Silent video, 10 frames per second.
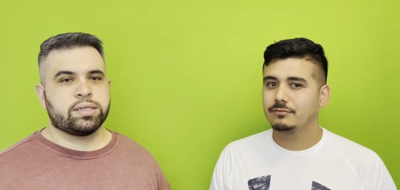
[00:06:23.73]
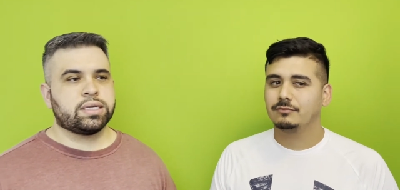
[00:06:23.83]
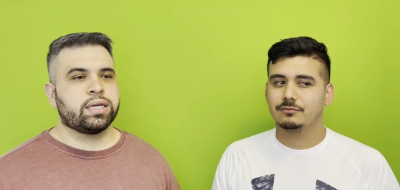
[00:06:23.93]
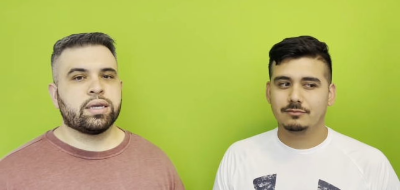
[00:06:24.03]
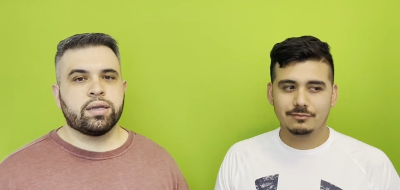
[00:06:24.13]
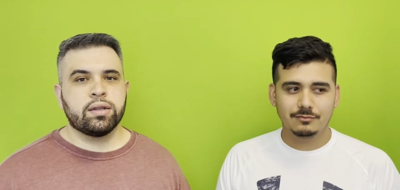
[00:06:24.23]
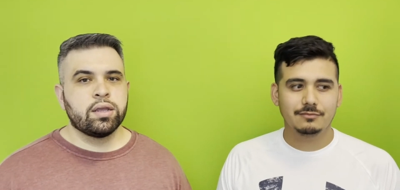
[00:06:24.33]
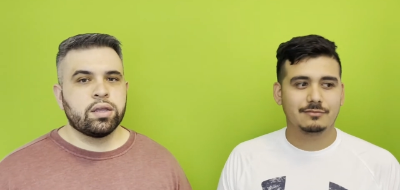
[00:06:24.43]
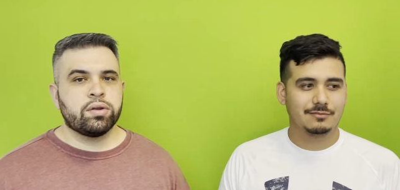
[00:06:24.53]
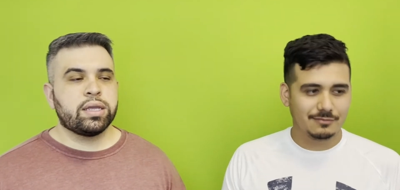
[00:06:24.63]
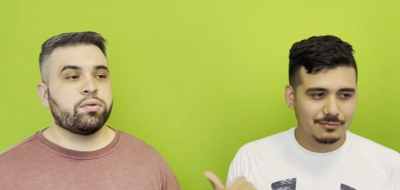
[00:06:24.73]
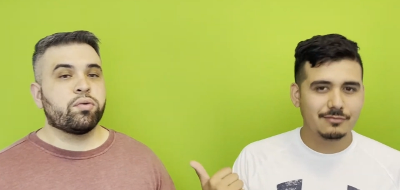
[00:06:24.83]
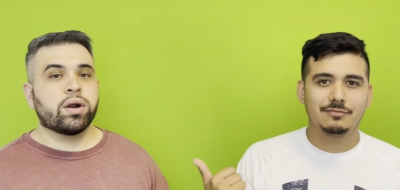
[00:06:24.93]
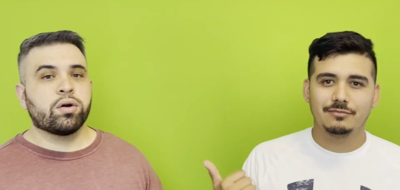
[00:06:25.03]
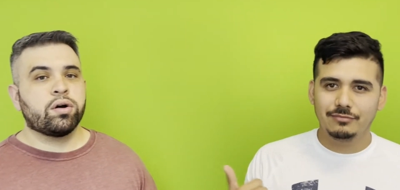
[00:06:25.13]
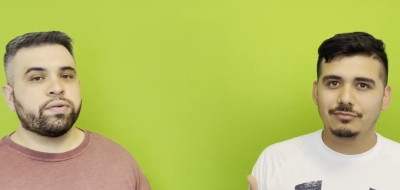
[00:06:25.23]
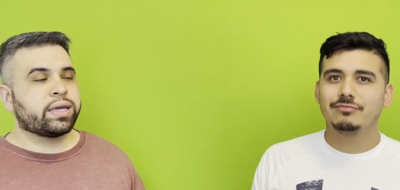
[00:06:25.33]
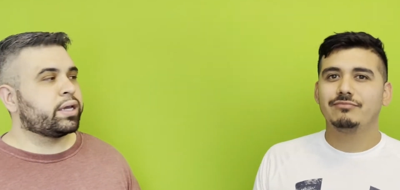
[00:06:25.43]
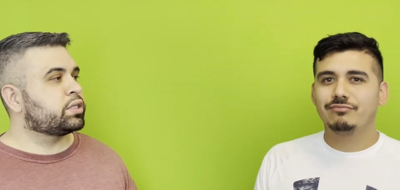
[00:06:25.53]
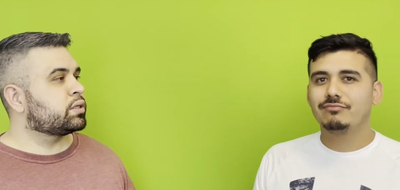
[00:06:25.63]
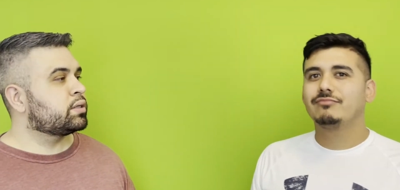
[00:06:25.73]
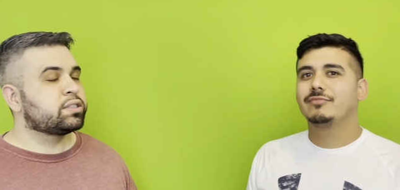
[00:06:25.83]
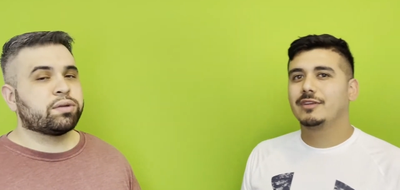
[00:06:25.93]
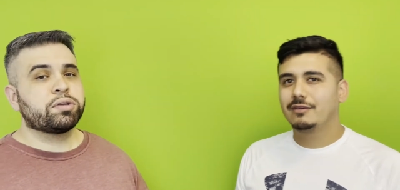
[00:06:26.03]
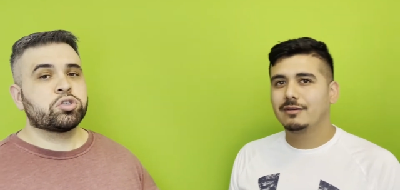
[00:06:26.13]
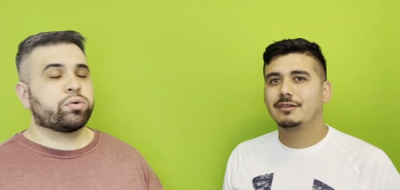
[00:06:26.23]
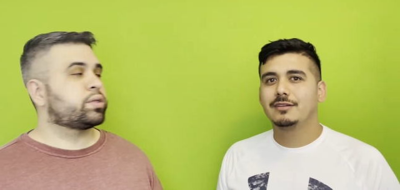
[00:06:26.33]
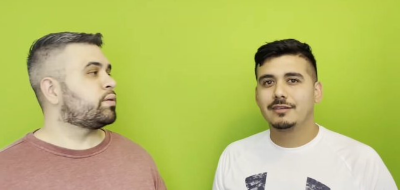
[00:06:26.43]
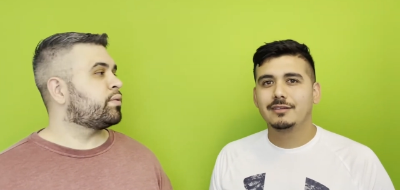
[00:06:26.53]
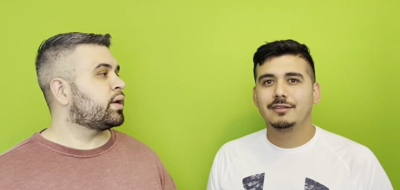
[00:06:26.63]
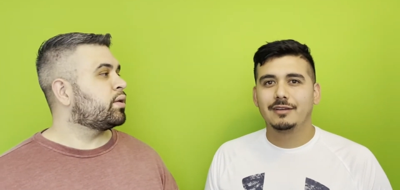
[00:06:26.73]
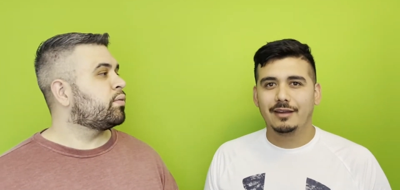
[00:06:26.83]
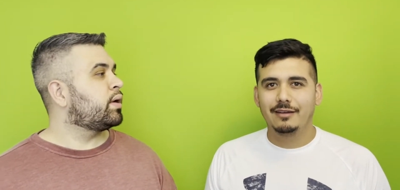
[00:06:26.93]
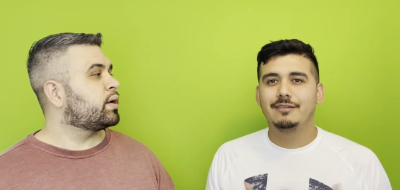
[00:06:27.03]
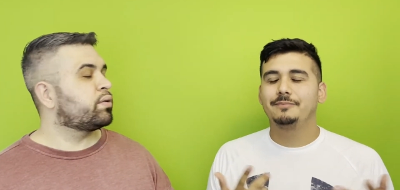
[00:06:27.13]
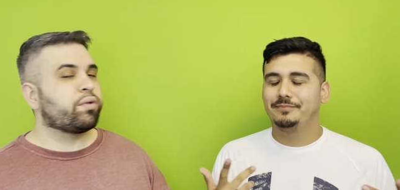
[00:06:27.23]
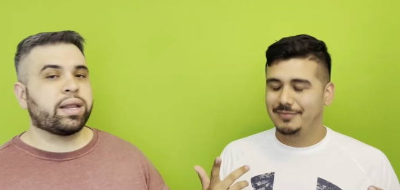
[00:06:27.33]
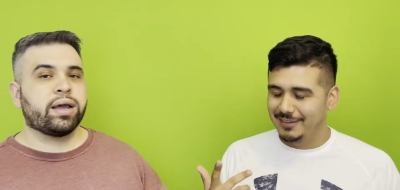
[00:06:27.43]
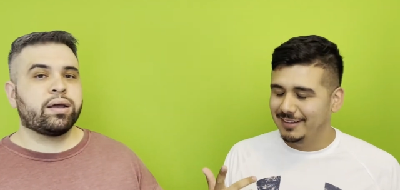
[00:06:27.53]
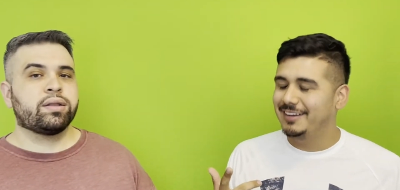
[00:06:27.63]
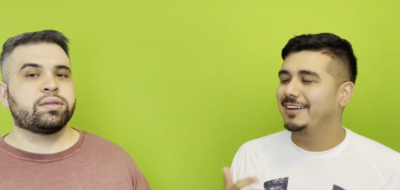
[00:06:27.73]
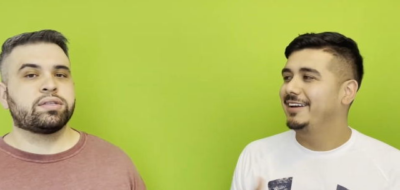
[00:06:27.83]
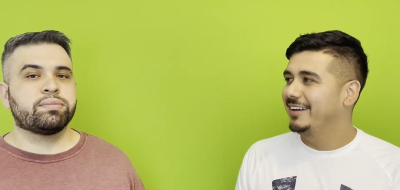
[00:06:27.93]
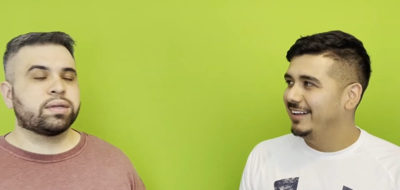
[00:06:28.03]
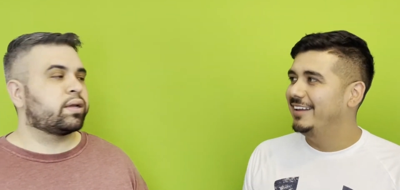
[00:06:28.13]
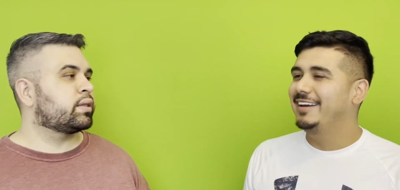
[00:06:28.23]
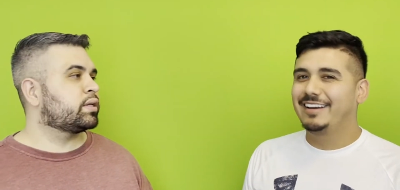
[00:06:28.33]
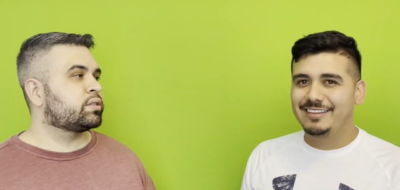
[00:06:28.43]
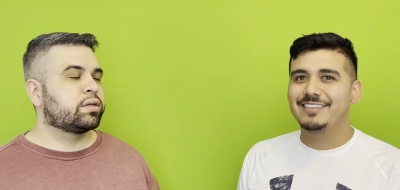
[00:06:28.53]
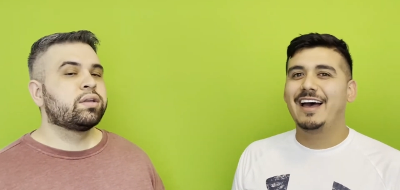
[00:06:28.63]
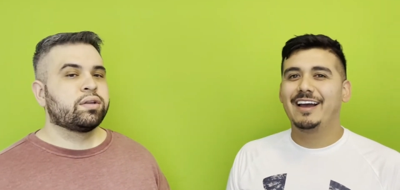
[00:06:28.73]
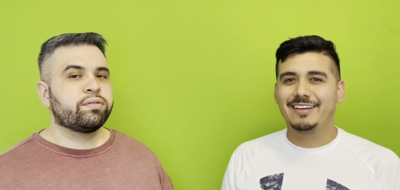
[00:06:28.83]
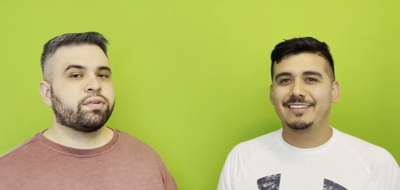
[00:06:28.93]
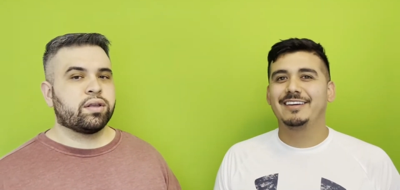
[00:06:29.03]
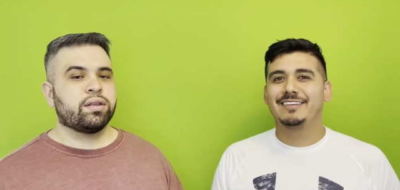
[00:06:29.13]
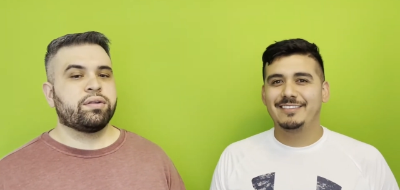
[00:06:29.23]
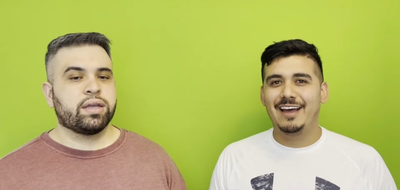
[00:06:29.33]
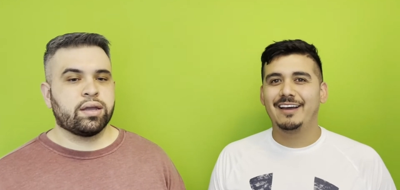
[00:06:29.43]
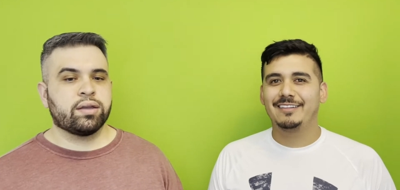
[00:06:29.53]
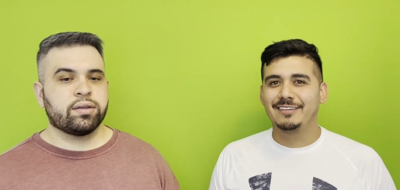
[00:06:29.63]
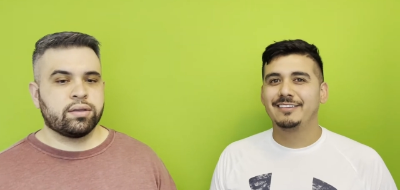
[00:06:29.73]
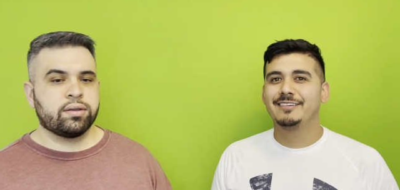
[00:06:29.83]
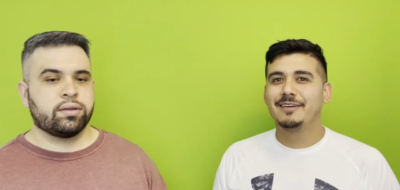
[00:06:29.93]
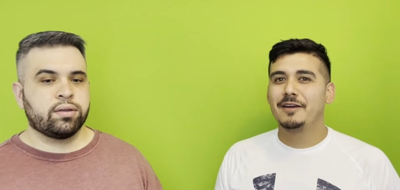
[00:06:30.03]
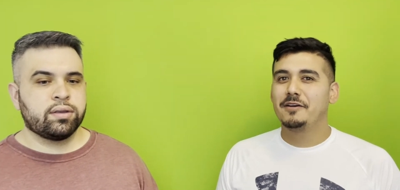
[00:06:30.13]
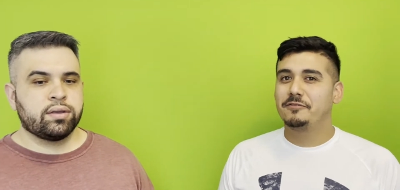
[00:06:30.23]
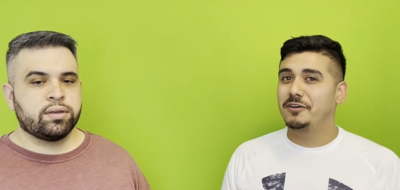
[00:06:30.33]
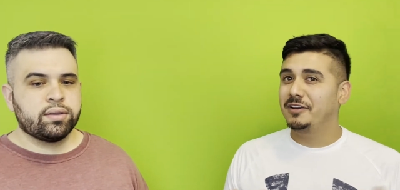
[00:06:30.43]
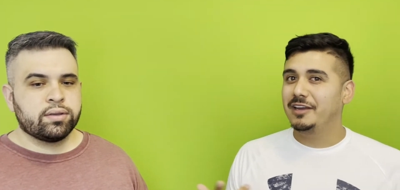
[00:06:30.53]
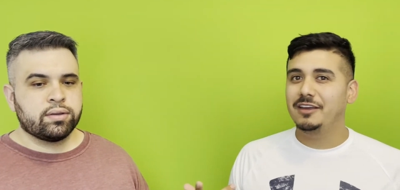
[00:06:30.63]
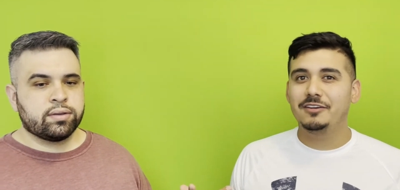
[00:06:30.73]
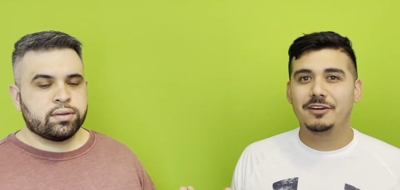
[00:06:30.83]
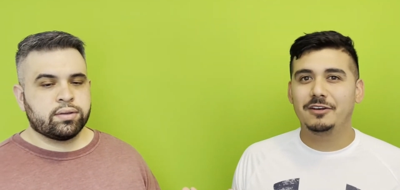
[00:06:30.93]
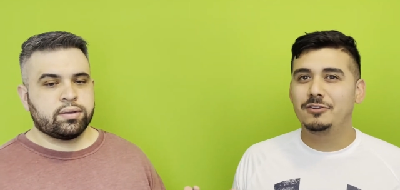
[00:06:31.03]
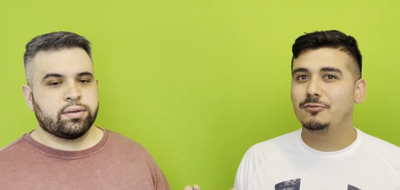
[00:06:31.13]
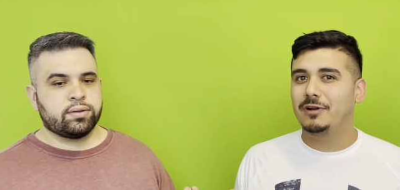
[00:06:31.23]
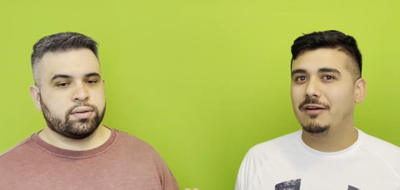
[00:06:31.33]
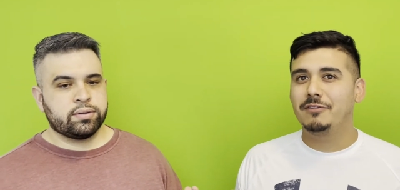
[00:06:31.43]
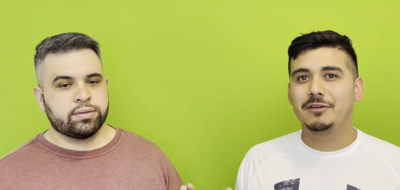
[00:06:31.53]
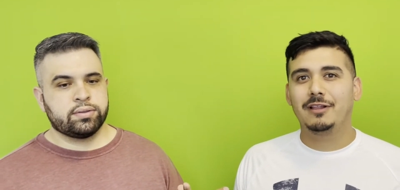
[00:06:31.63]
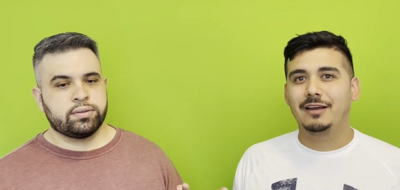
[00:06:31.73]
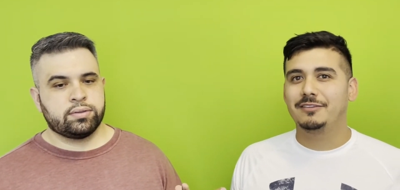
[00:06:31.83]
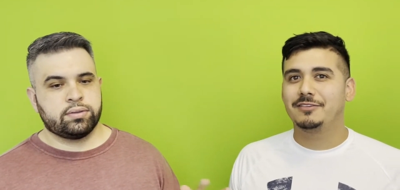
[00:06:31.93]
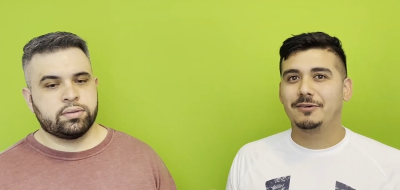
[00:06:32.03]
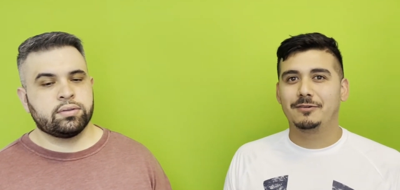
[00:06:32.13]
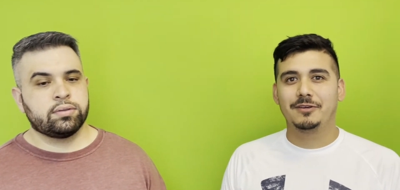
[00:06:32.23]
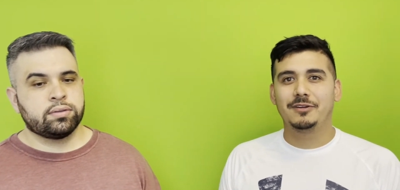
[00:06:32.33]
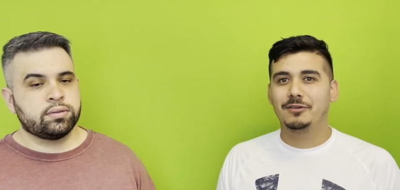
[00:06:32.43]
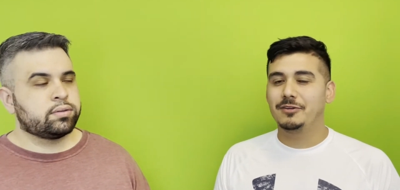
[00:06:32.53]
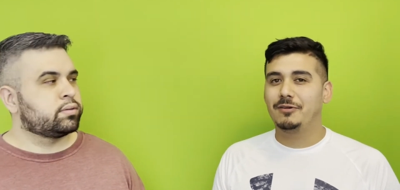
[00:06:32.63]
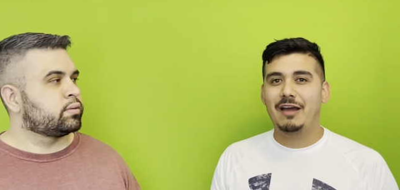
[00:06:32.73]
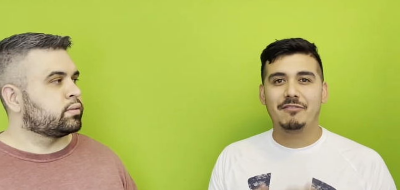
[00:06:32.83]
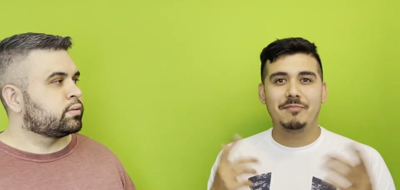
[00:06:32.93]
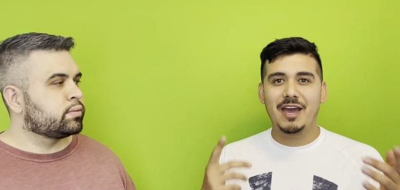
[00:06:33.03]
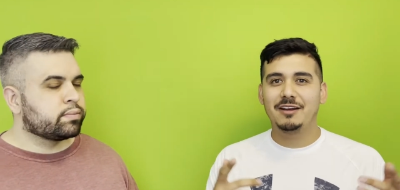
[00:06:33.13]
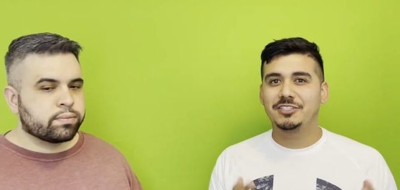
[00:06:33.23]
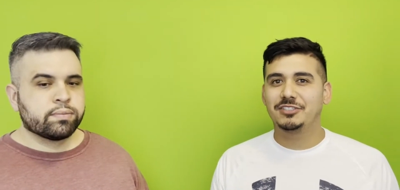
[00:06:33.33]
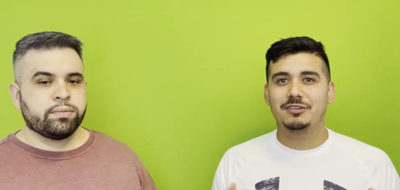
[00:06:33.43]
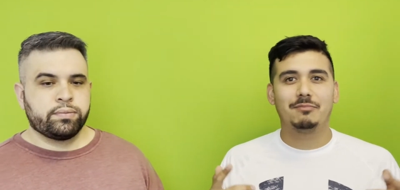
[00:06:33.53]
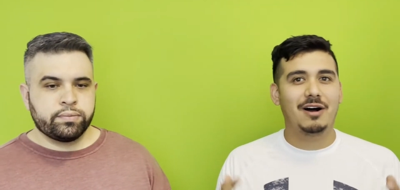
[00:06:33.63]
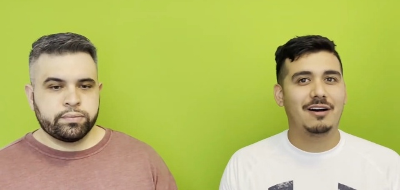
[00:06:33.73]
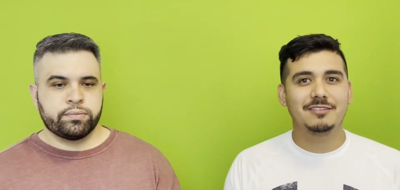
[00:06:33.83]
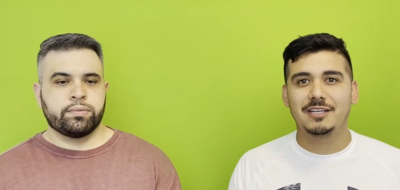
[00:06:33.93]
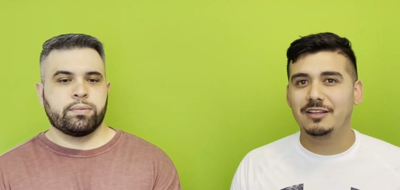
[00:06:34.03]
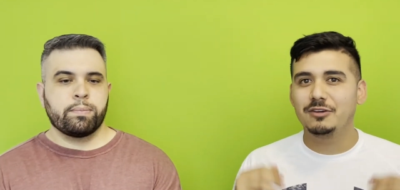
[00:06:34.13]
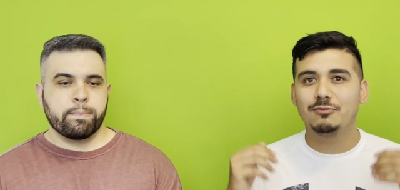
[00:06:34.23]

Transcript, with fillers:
Speaker 1: a ticket. You need you want to go on vacation. Something short term, right? You don't want to rely on something like
Speaker 2: this. Exactly. No, exactly. Yeah. Fun gig you could do whenever you like. So, you know, you don't have a manager or a boss telling